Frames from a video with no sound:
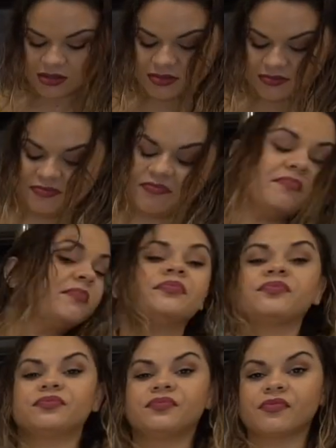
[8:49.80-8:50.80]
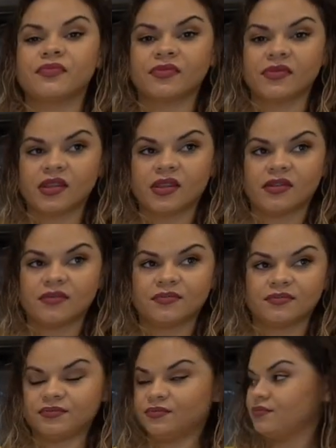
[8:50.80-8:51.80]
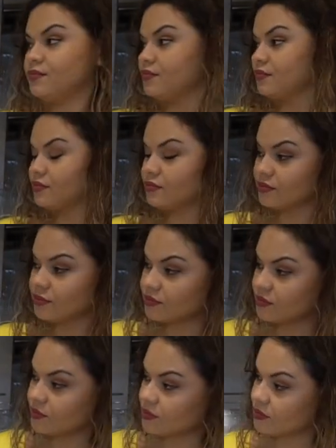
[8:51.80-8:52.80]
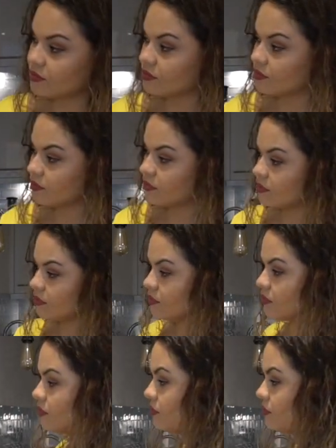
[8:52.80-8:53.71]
Nobody speaks.